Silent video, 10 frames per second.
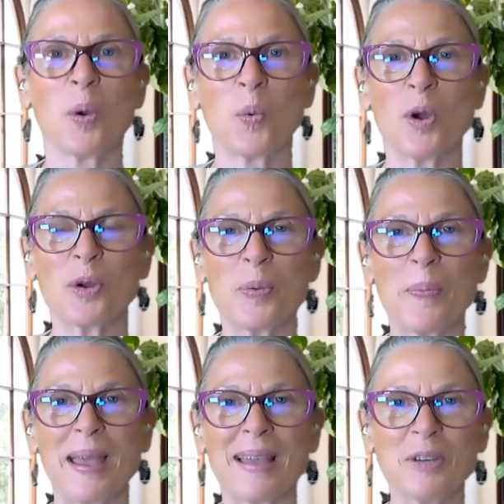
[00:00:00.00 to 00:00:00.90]
Welcome
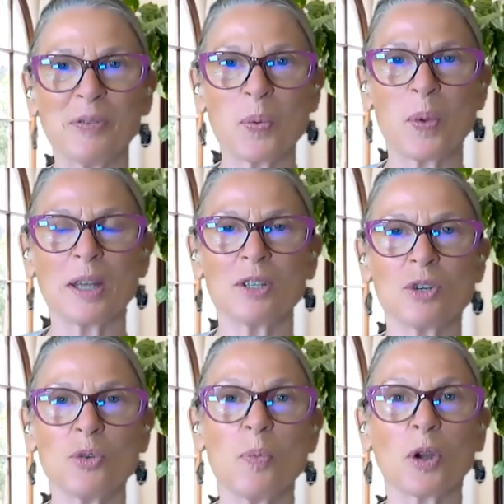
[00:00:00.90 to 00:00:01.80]
back, everyone,
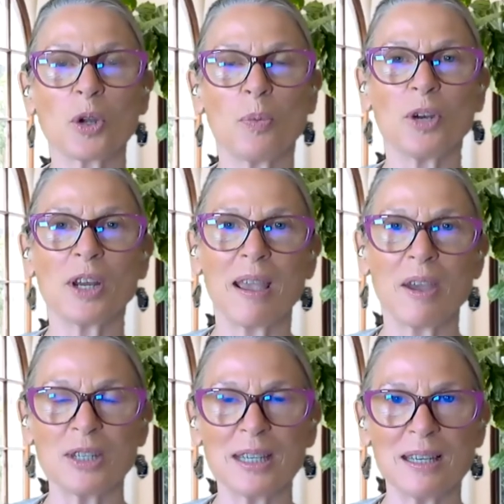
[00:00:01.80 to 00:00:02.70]
to Montgomery
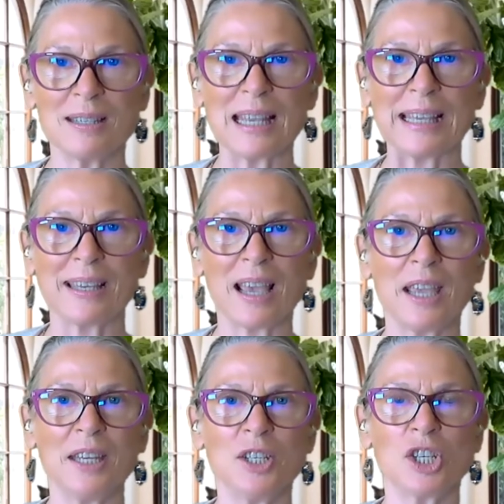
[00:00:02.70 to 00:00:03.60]
County's
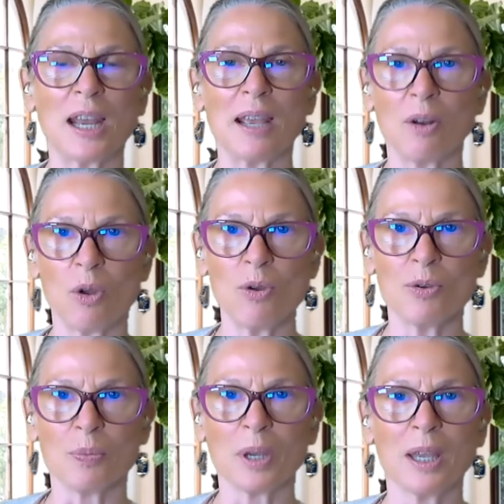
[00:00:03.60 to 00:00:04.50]
Engage at
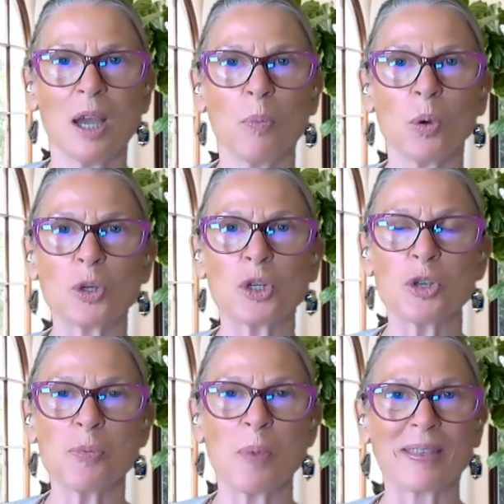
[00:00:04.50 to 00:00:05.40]
Home, brought to
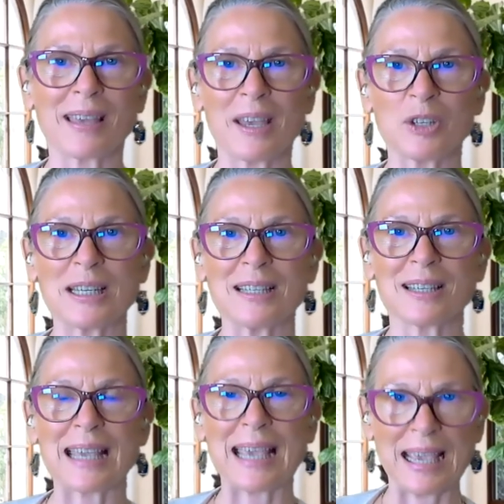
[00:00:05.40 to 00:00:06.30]
you by the county's
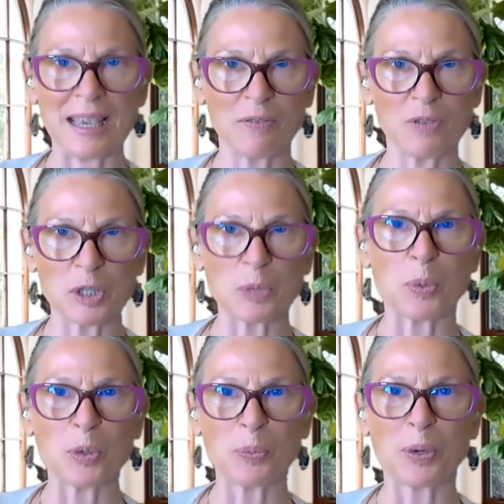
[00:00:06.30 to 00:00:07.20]
Caregiver
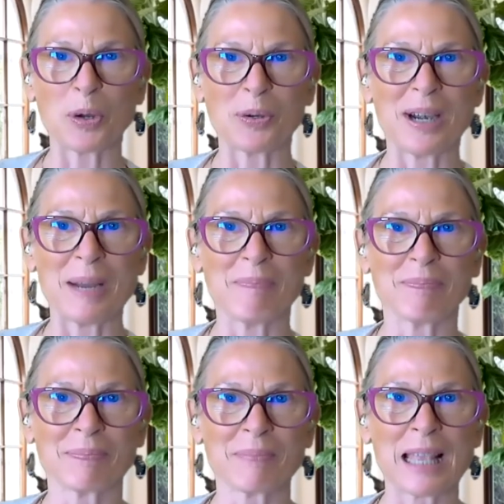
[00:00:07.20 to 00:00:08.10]
Support Program.
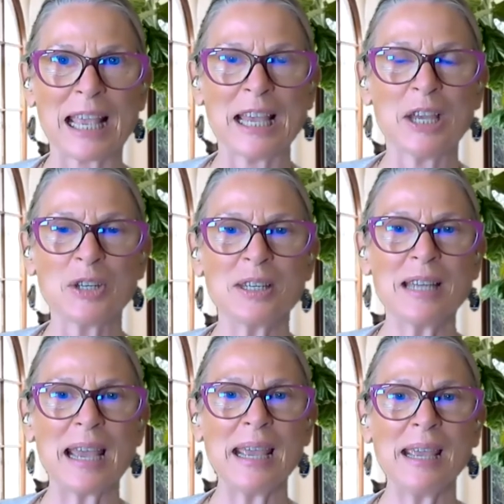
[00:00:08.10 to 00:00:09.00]

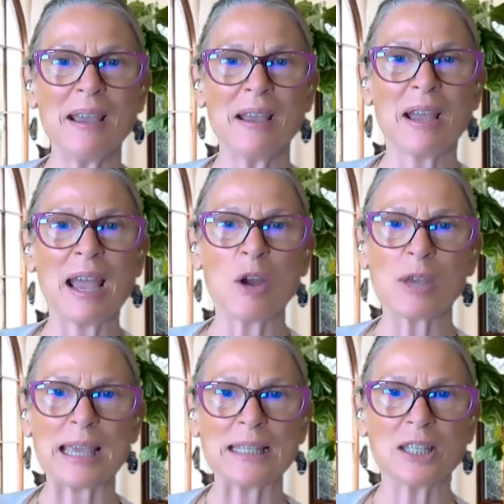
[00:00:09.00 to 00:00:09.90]
Today, our
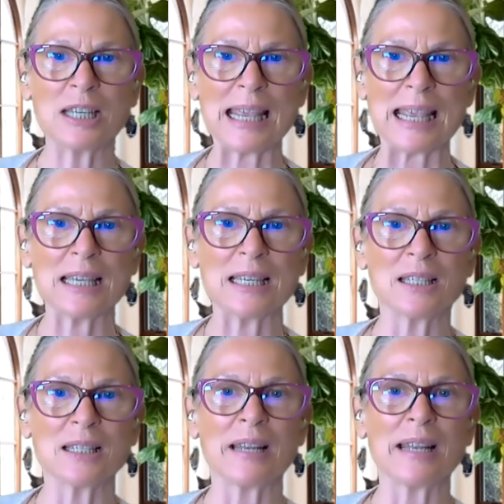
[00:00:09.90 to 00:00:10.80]
guest
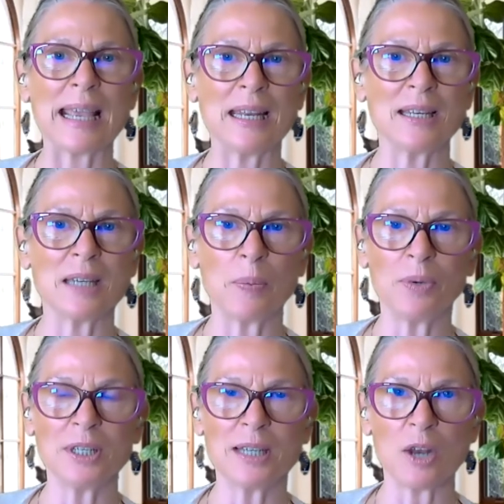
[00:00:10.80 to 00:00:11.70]
is Lady
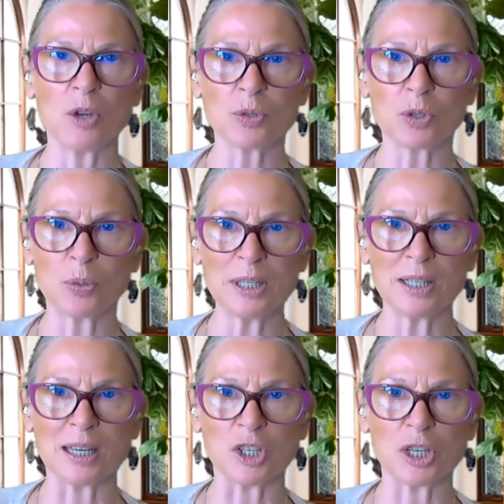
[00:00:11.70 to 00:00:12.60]
Deborah Daniels
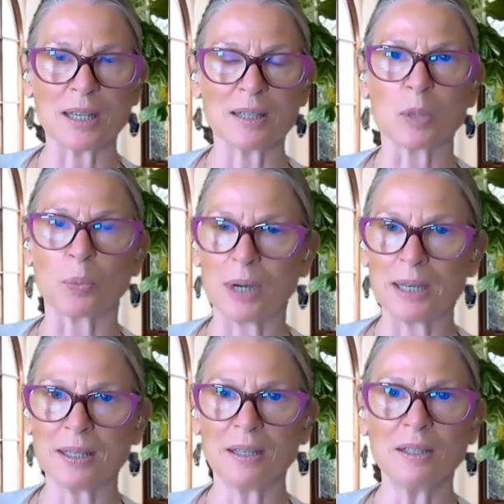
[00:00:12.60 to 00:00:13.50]
Christie. She is the
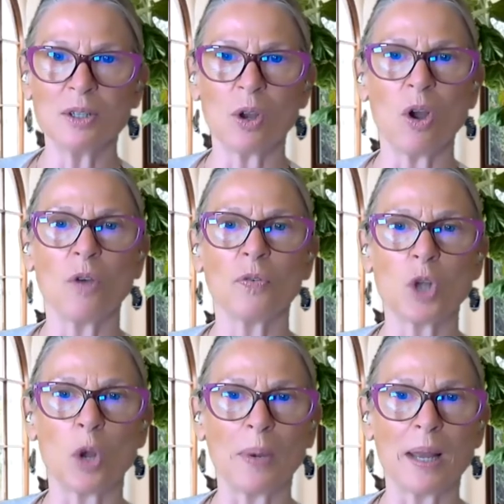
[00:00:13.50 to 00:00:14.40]
president of
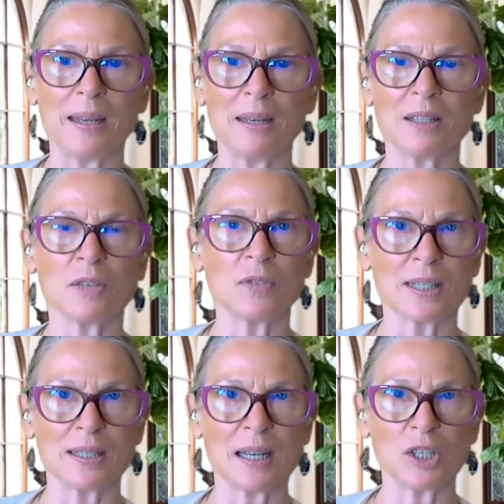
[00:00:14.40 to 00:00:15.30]
Top Ladies of
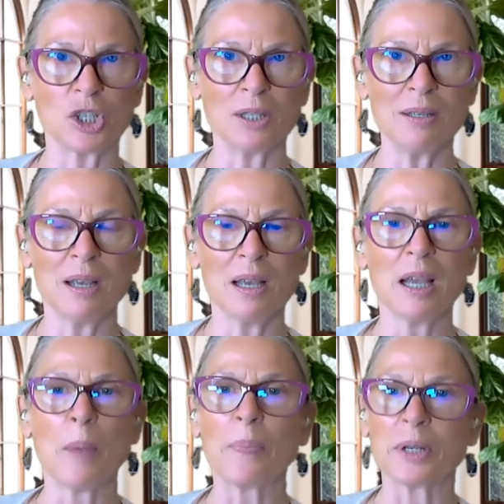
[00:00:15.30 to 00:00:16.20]
Distinction,
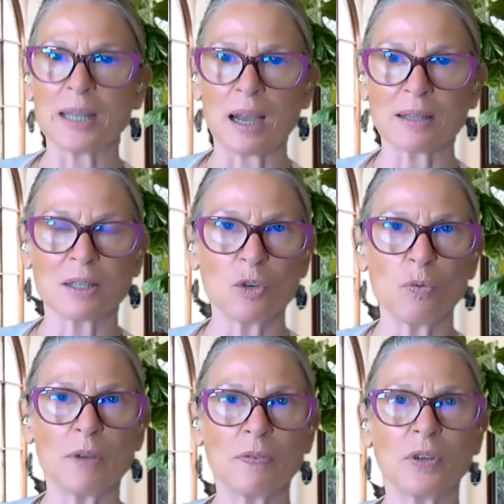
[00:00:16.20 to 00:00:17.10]
Patuxent
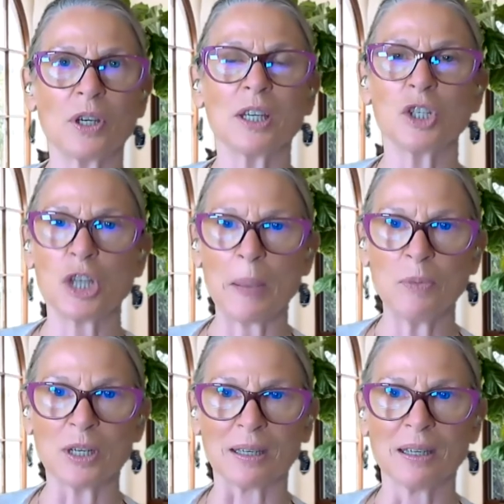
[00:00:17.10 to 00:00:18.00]
River
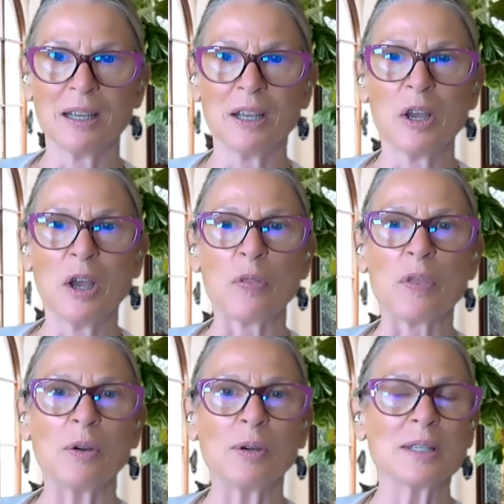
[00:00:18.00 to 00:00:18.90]
Chapter.
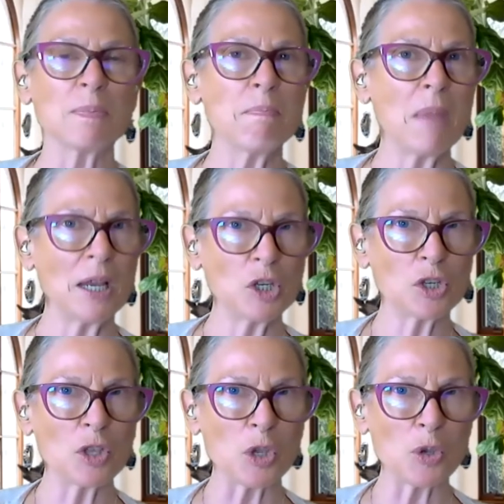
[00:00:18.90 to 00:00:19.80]
There is much
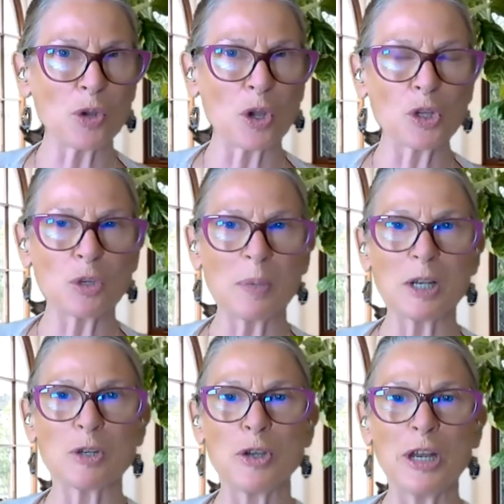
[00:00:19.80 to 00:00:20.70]
that you're going to be
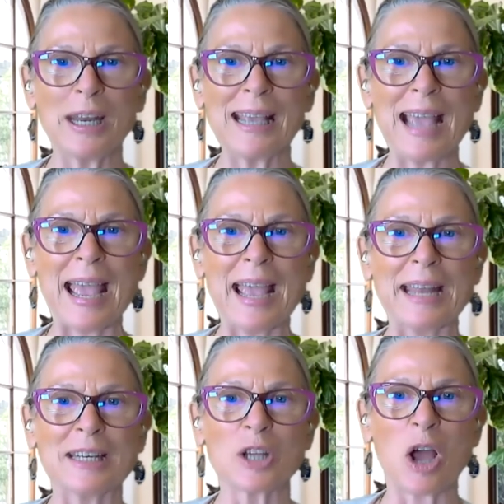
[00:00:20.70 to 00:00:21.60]
learning,
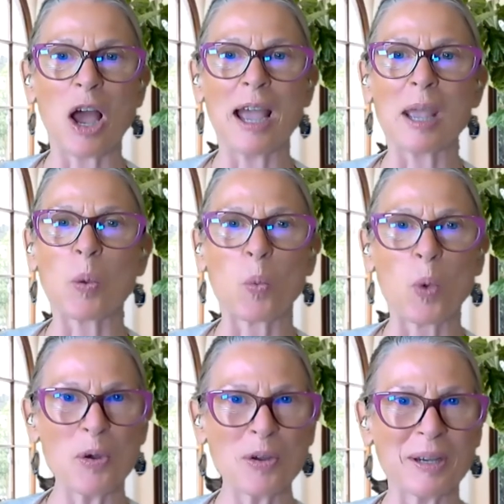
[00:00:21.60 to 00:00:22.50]
and I
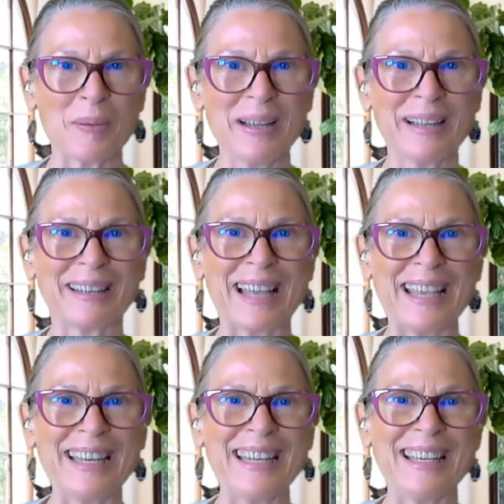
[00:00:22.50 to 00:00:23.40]
welcome
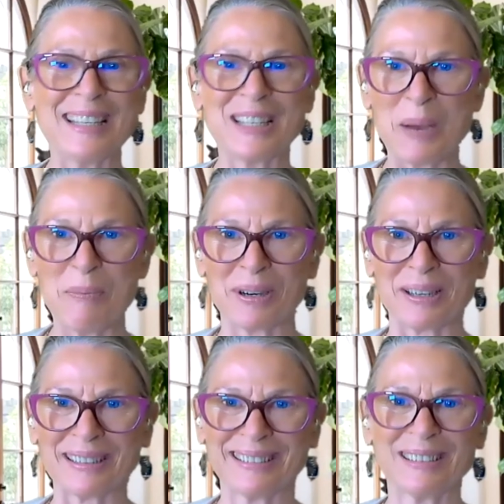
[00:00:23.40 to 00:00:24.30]
Lady
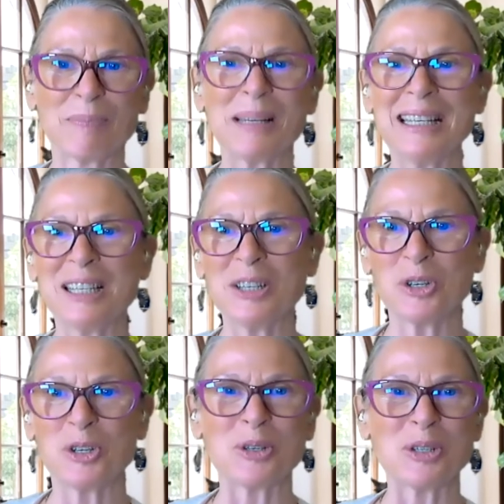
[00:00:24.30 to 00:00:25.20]
Deborah. Please
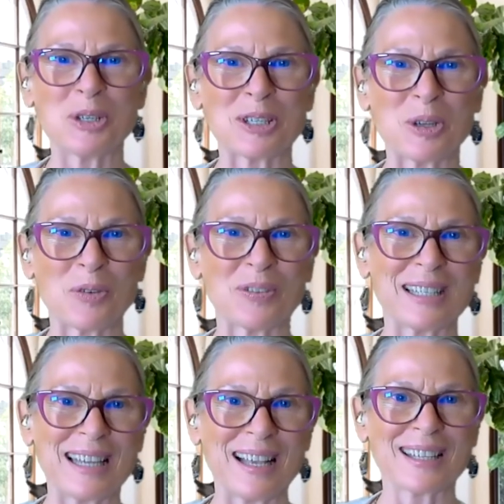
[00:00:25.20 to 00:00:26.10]
introduce yourself and
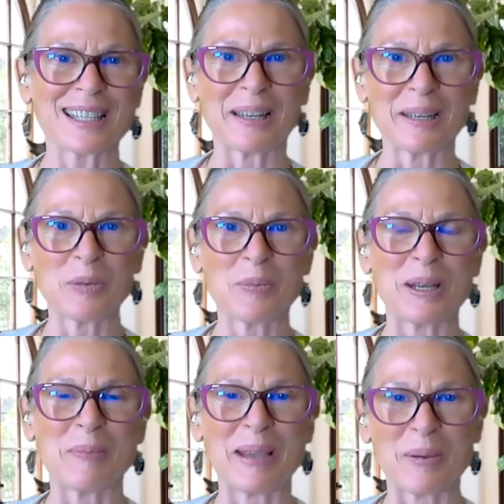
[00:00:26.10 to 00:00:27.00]
tell us a little bit
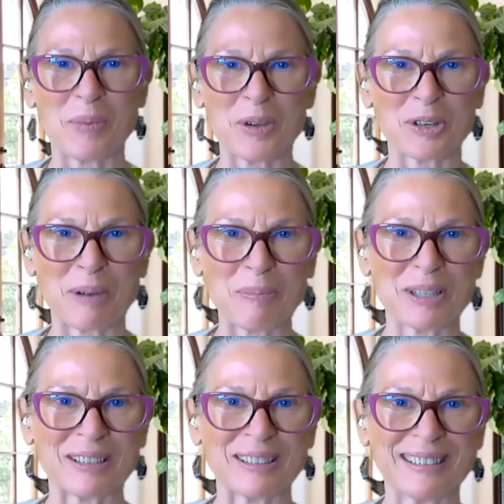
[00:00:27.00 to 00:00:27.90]
about what you're up
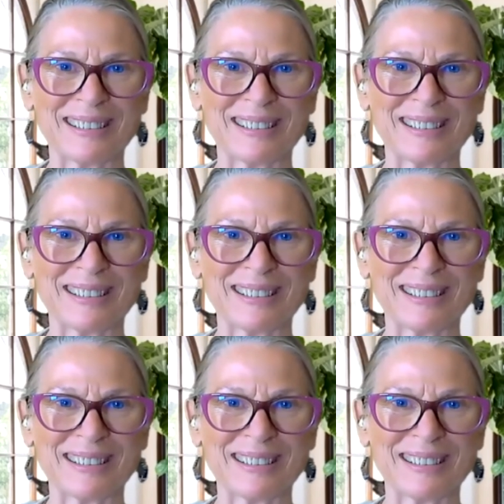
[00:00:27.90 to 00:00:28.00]
to.